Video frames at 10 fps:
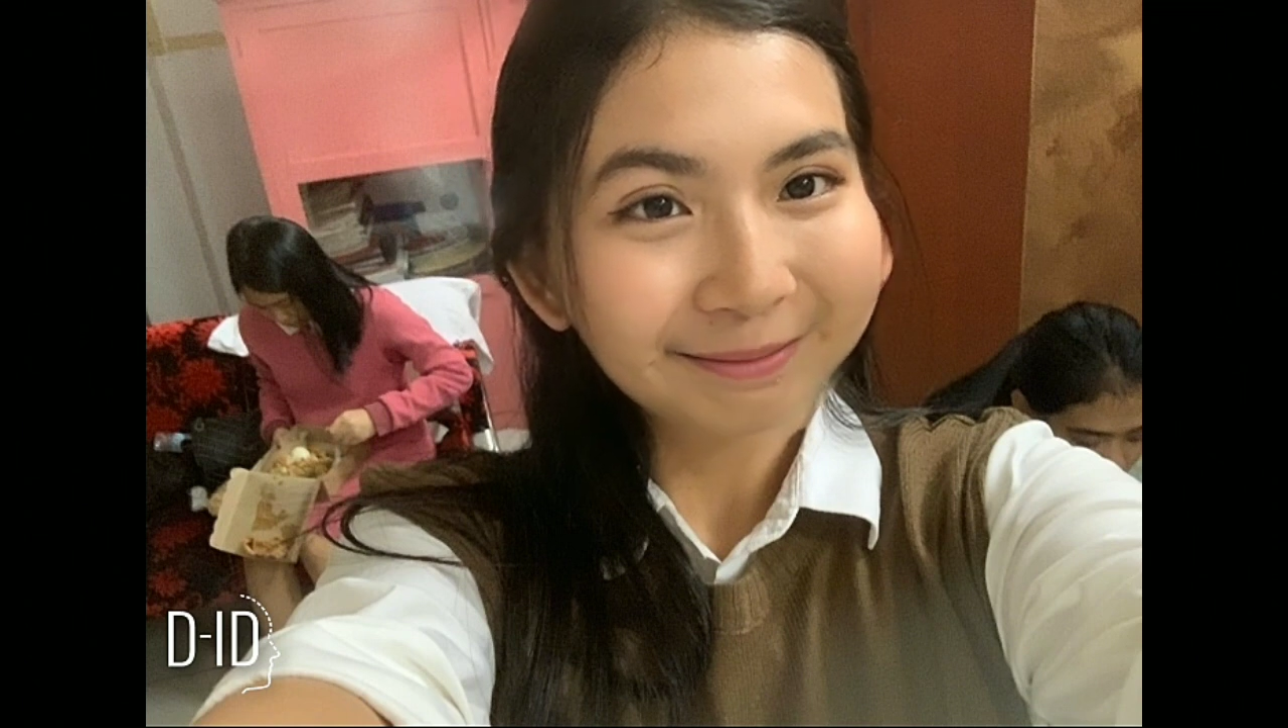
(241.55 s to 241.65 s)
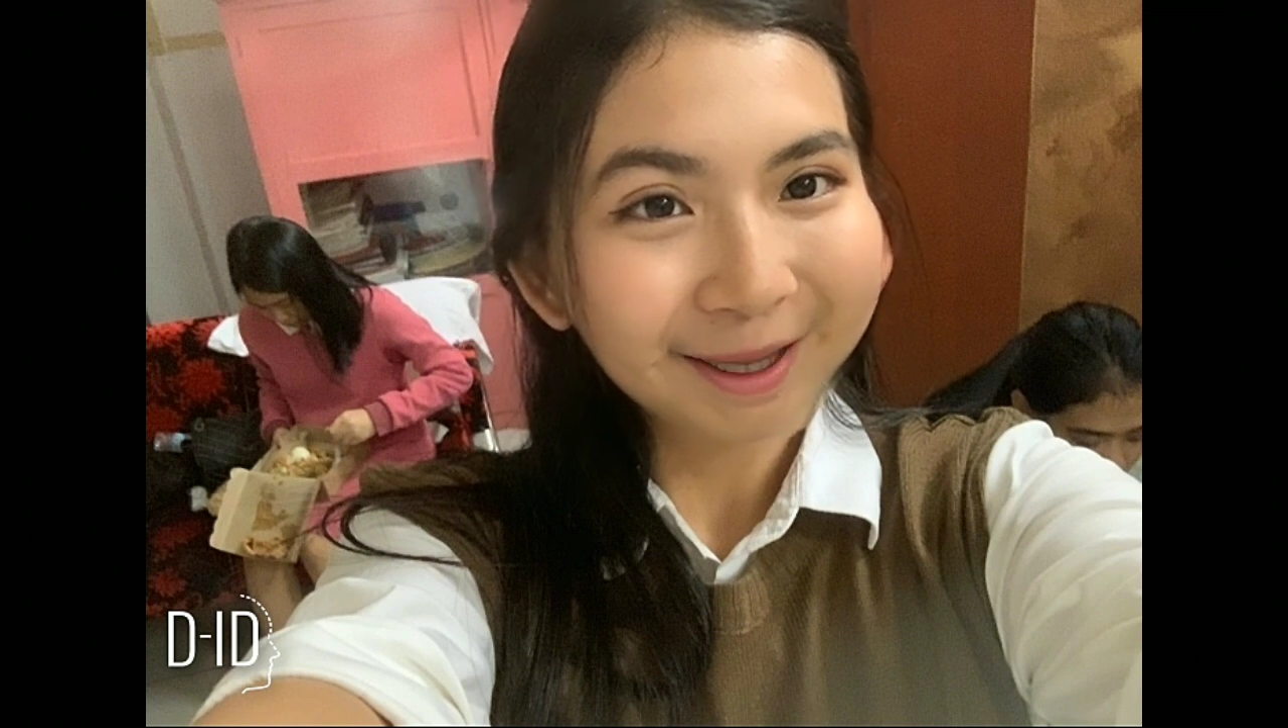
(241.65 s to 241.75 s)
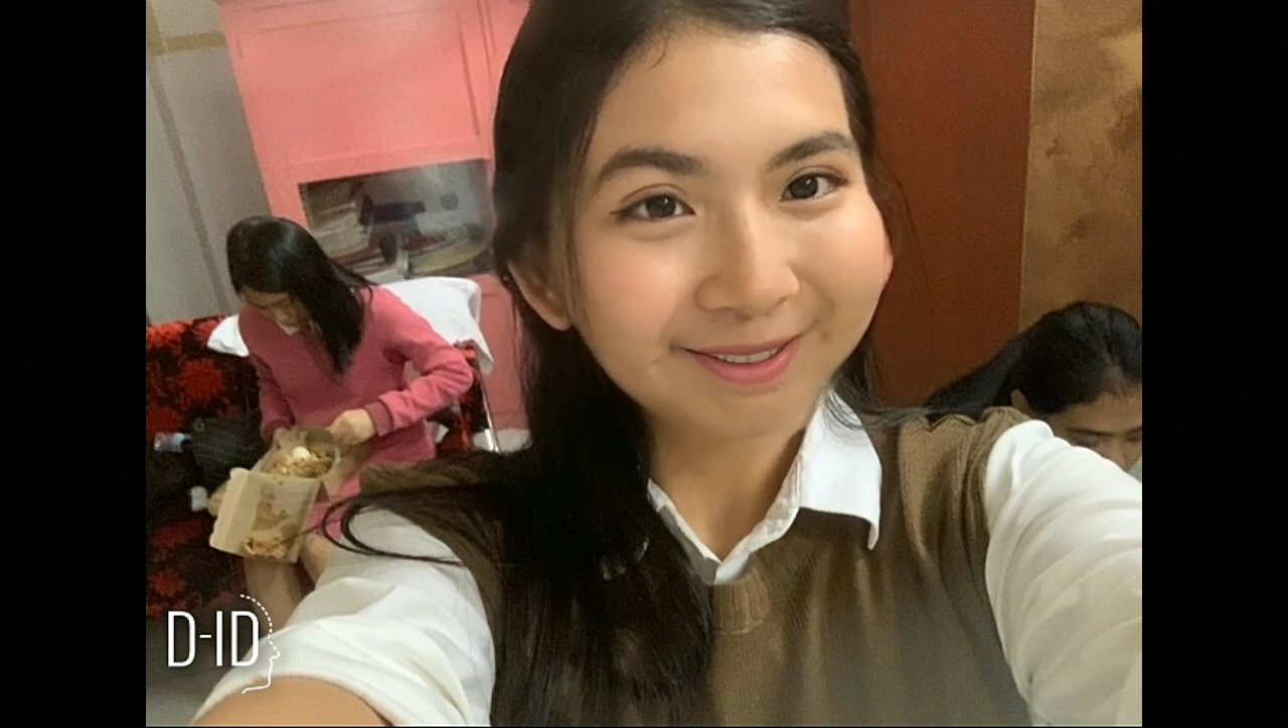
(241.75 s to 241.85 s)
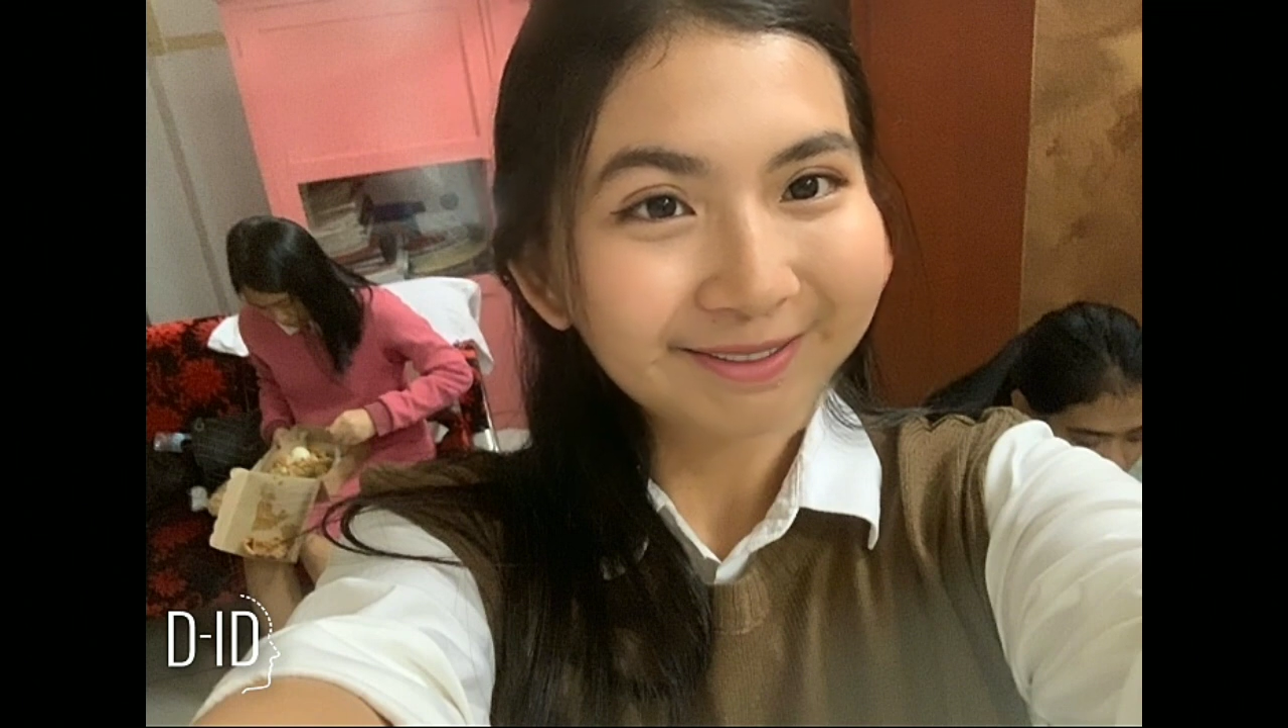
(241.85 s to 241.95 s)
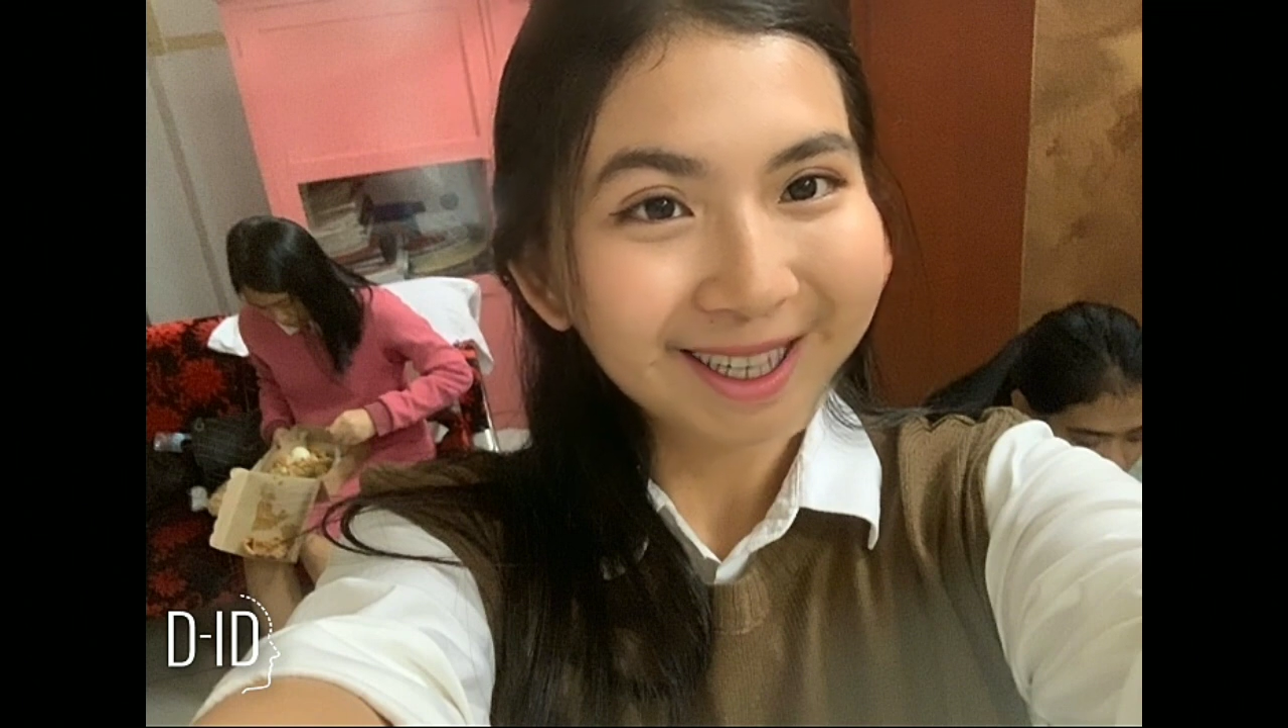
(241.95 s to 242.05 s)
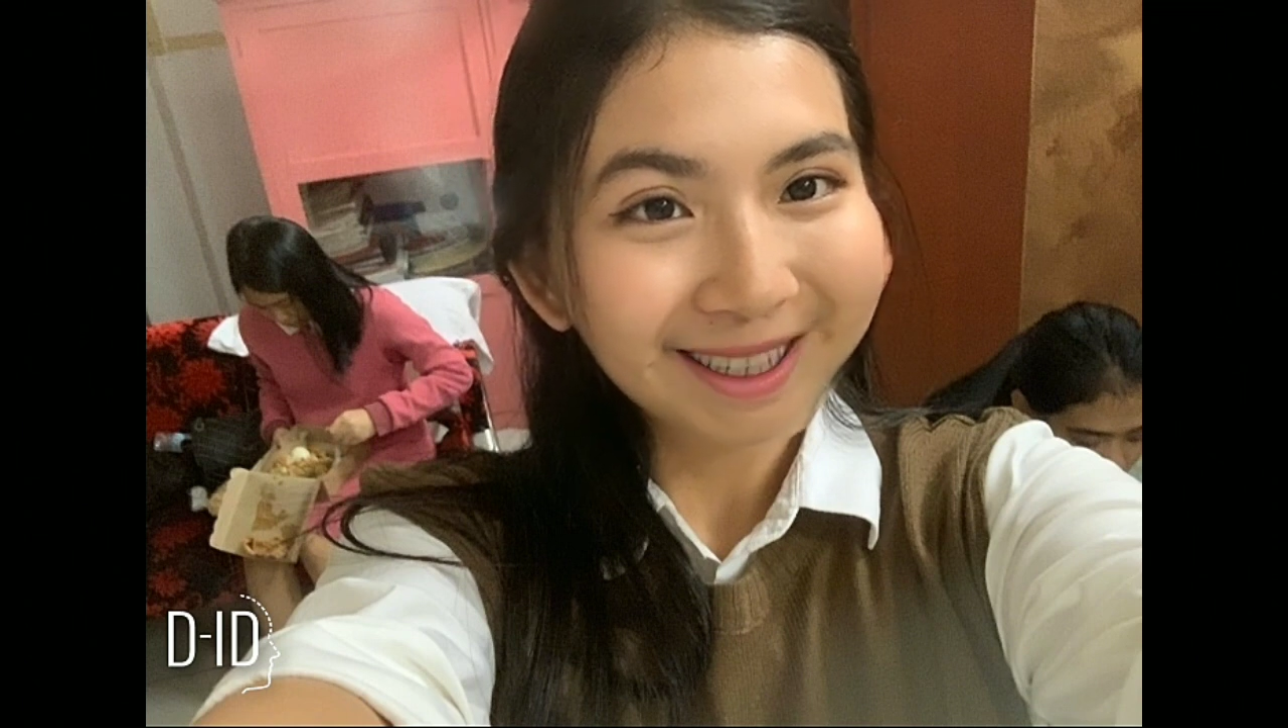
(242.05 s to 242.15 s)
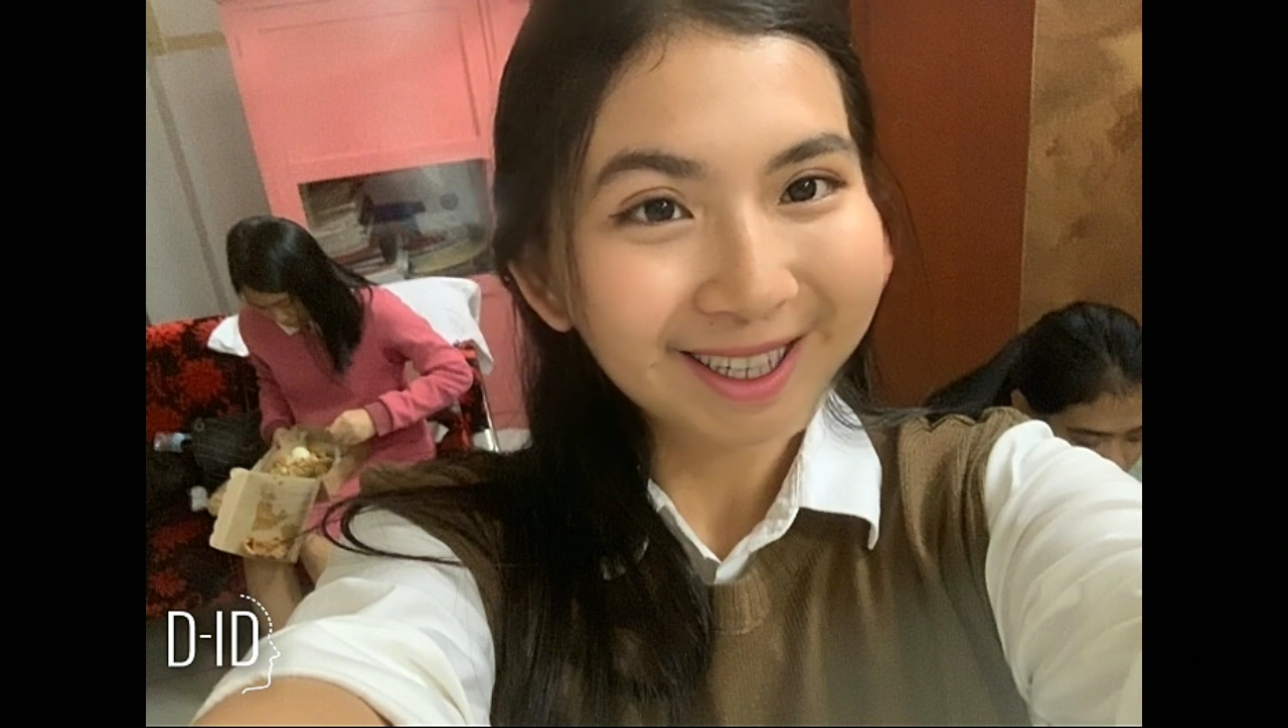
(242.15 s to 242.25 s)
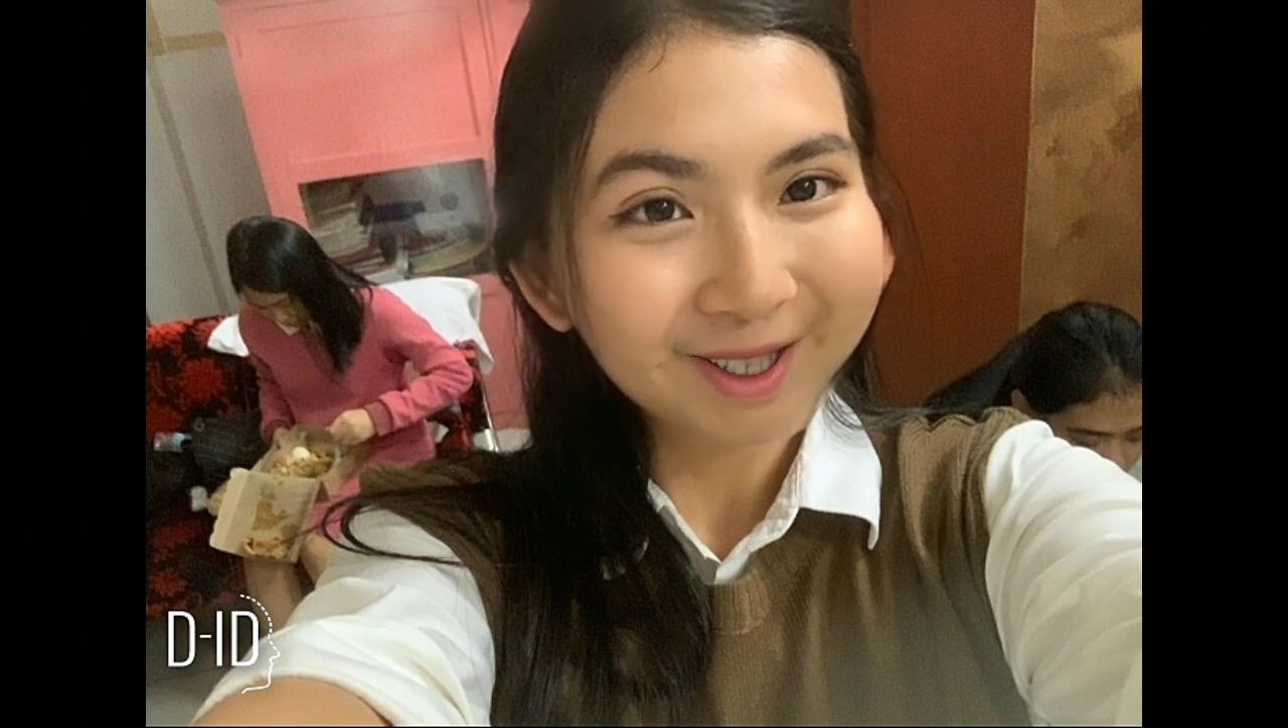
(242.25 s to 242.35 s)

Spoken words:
amounts of data